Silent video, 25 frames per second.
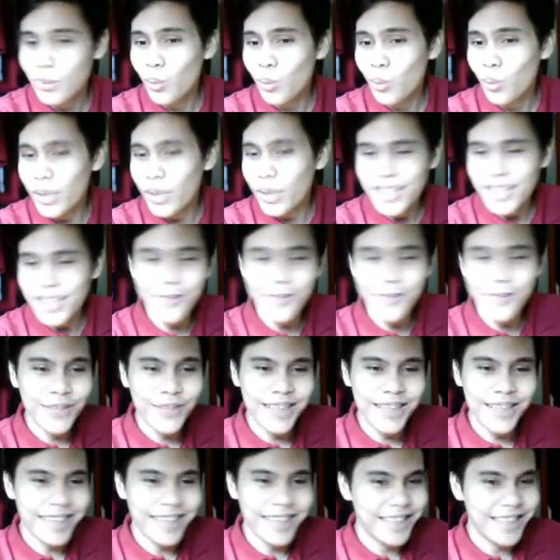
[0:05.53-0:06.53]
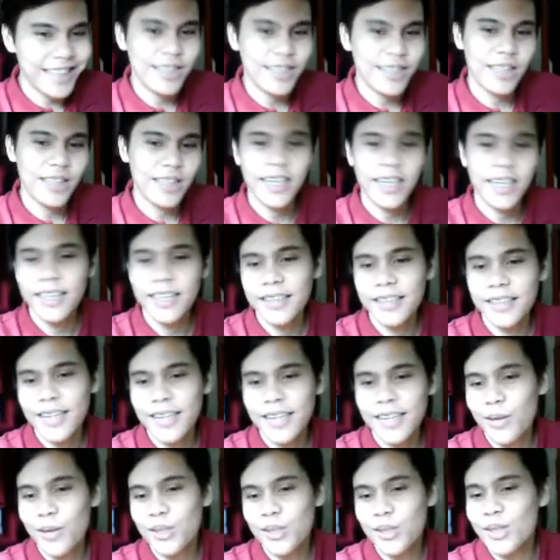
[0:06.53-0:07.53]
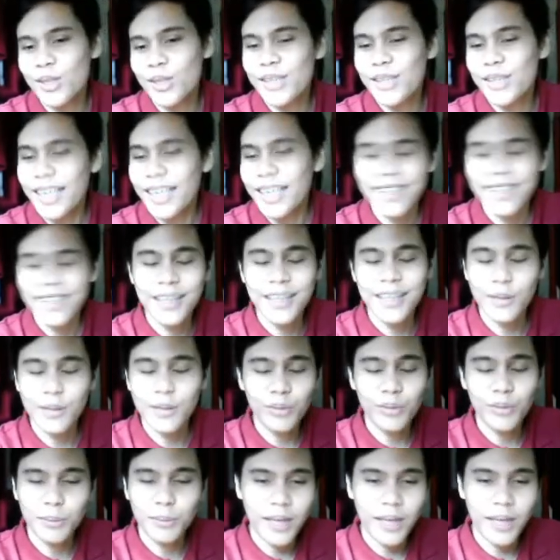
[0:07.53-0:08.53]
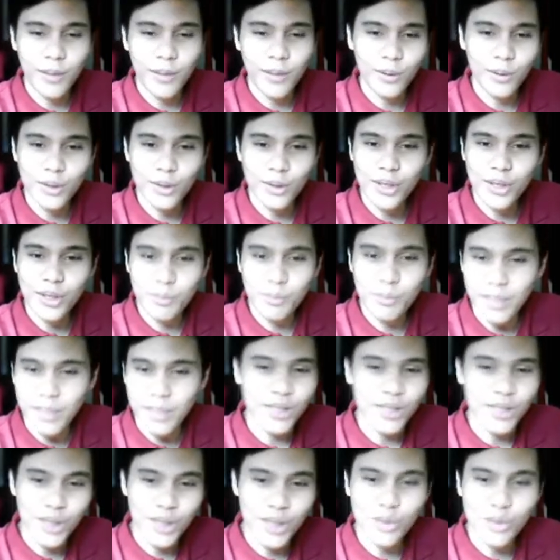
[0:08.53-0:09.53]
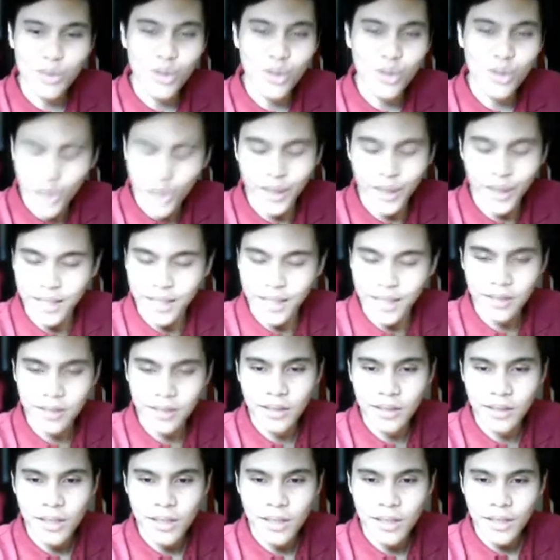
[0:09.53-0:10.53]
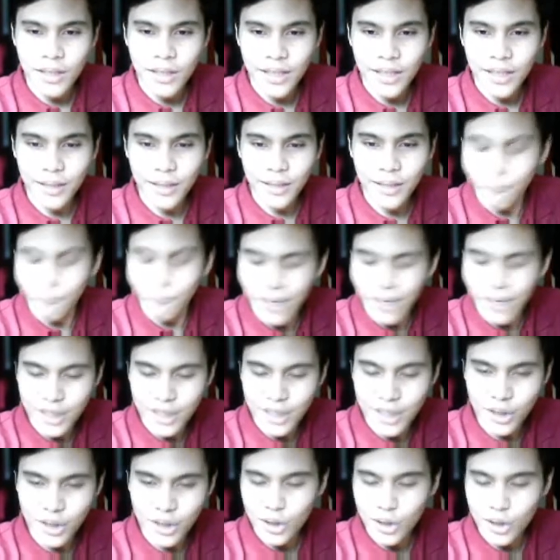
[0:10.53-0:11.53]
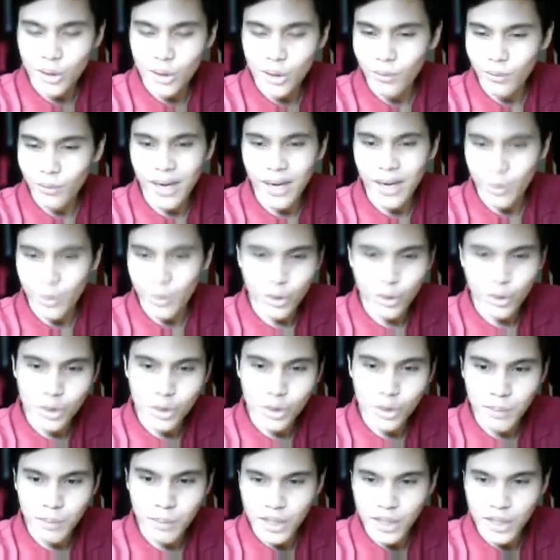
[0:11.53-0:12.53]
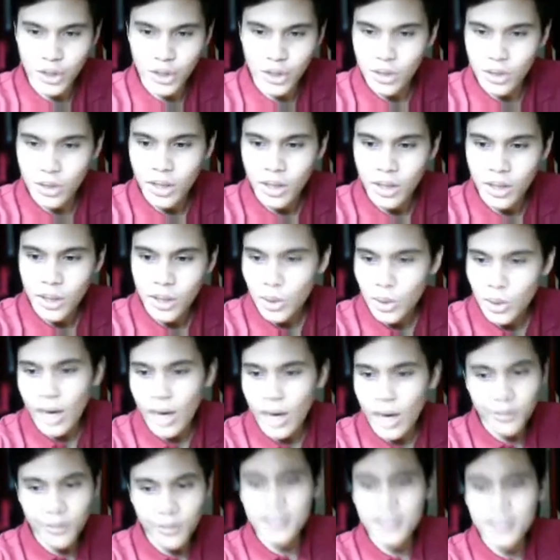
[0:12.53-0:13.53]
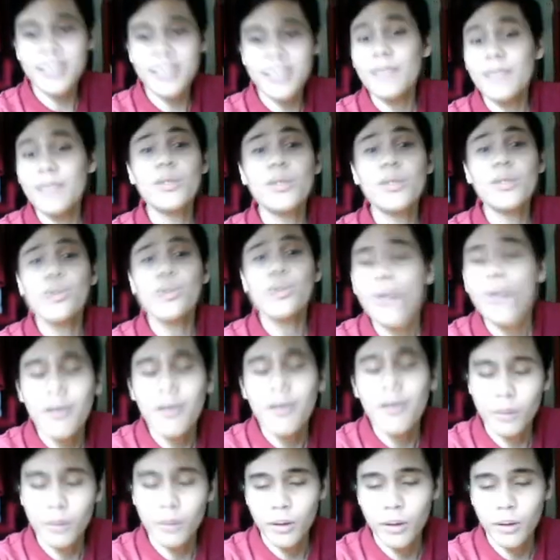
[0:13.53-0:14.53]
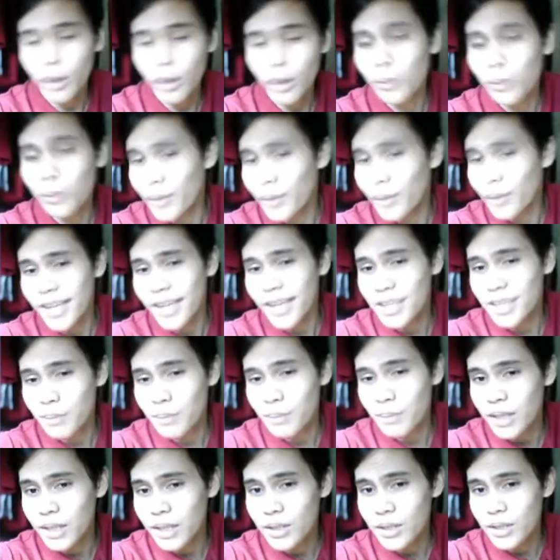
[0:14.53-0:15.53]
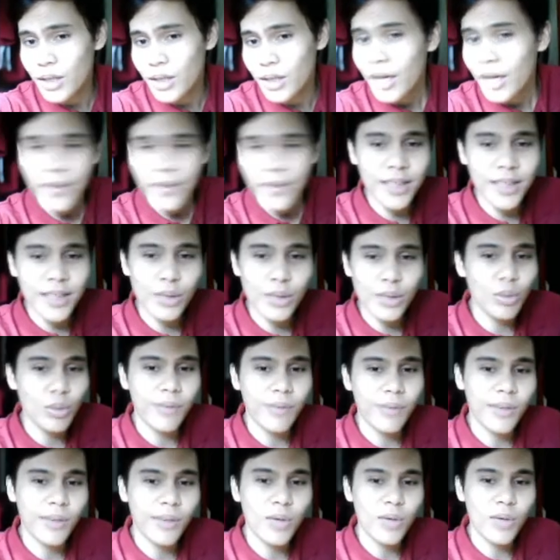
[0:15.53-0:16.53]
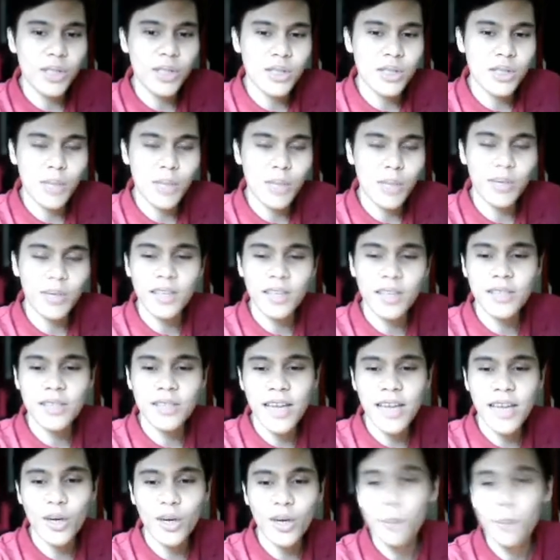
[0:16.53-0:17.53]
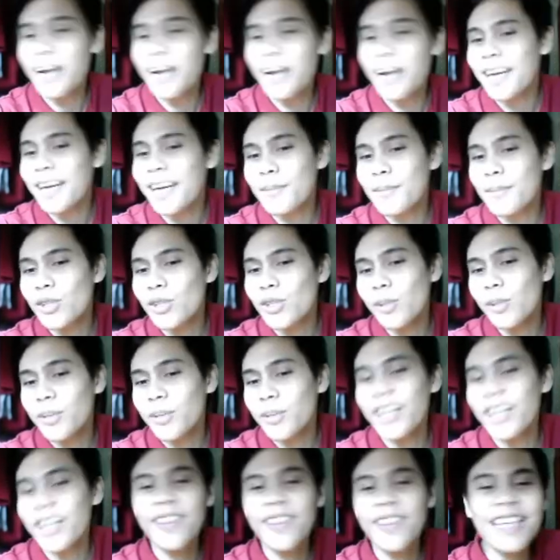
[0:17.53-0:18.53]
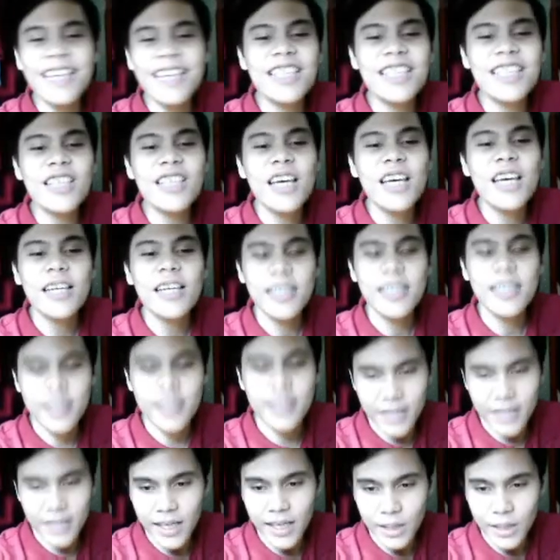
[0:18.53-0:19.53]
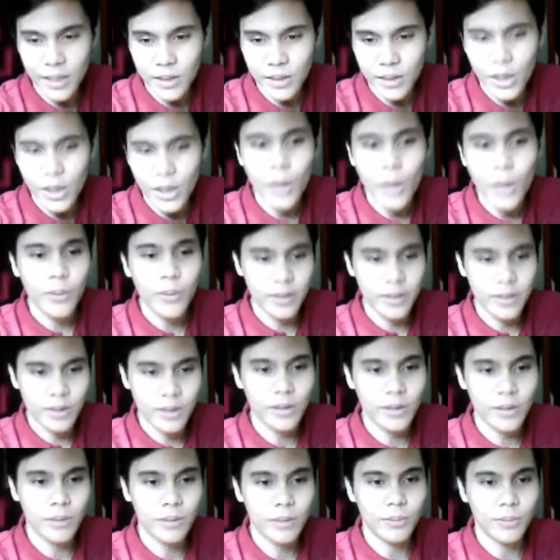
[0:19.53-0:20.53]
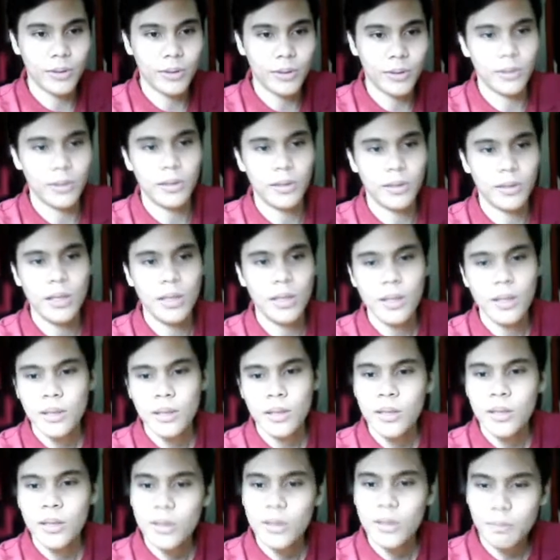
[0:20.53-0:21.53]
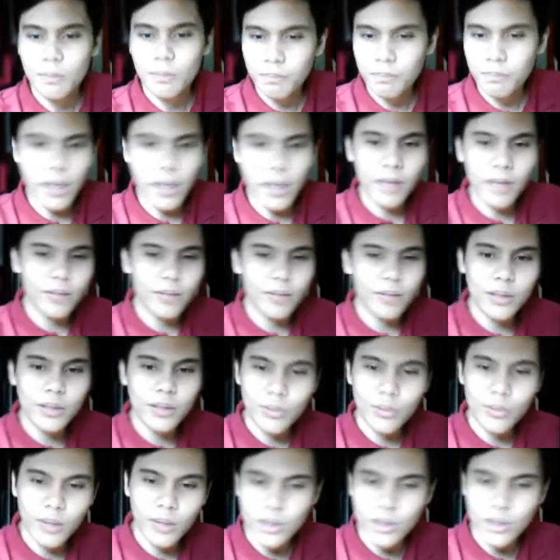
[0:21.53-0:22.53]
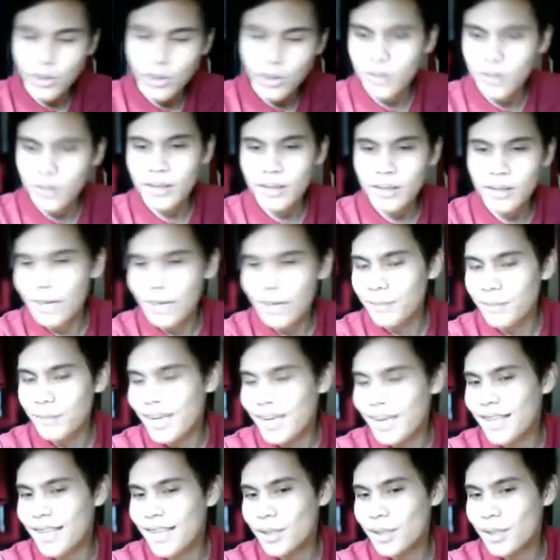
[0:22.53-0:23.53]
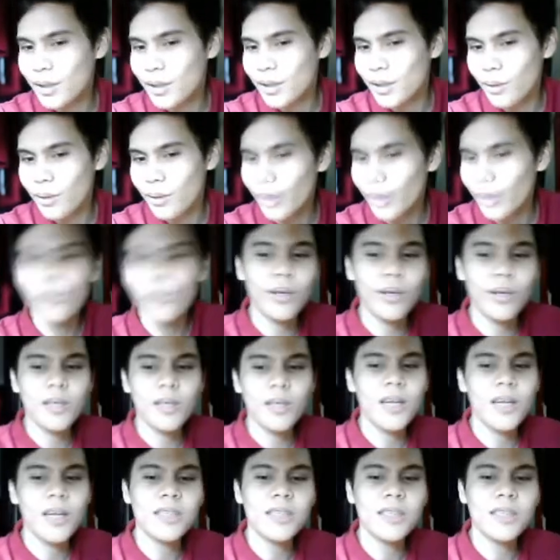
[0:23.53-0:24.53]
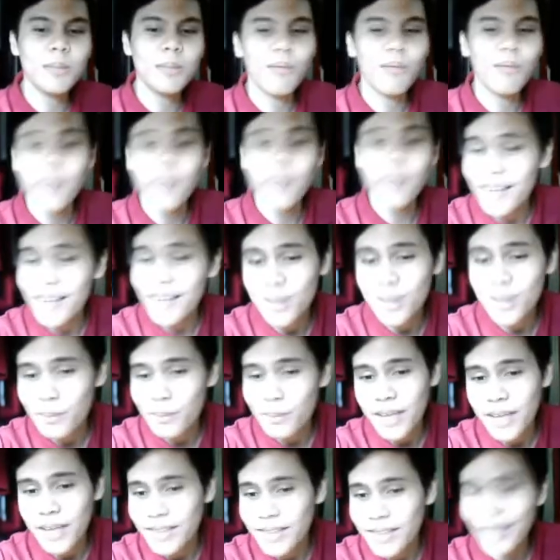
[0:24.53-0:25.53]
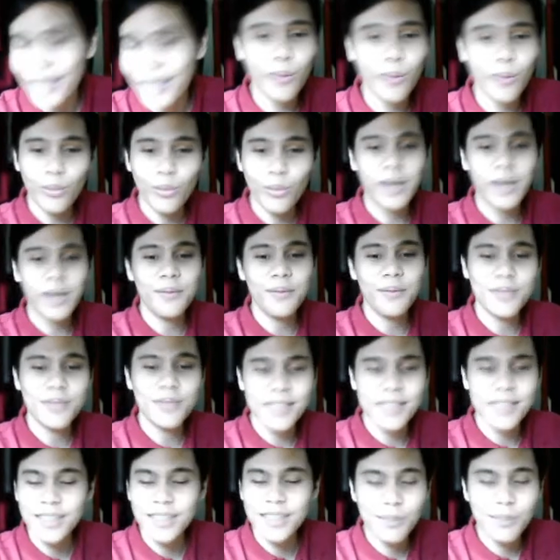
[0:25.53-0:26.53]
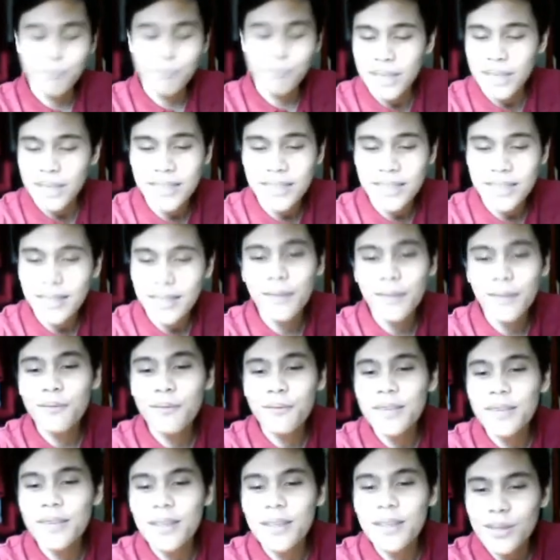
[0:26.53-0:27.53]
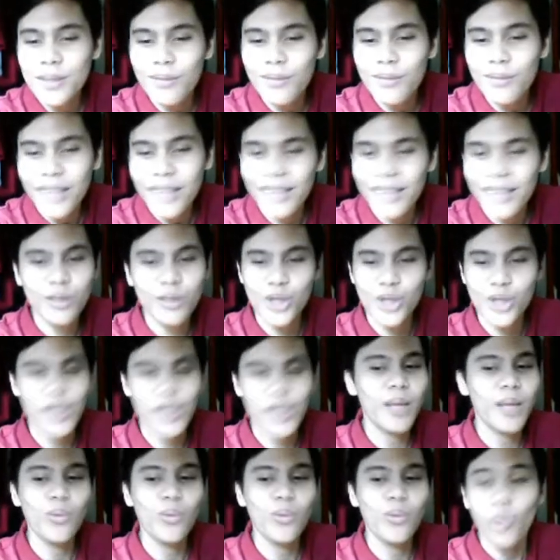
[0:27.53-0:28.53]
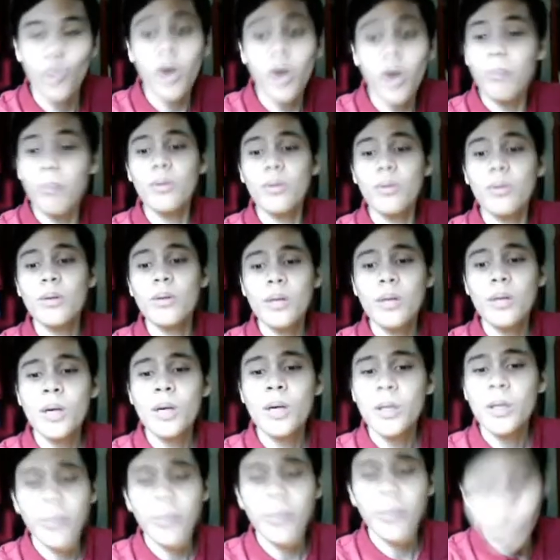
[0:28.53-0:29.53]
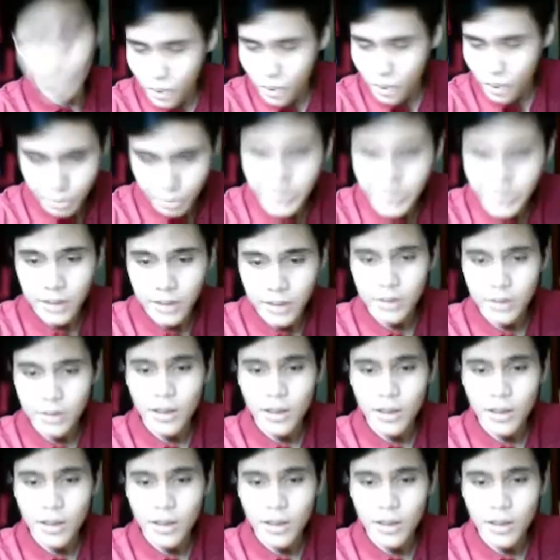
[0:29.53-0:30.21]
What even is light and how does it get here from outer space? There's nothing in the vastness of outer space. So how does it even travel through that space? This is one of the questions that we're going to tackle. My name's Sir Ramon and this is Science with Sir Ramon. So part of this question can be answered through the concept of electromagnetic waves. These are basically fields of energy that wobble through space.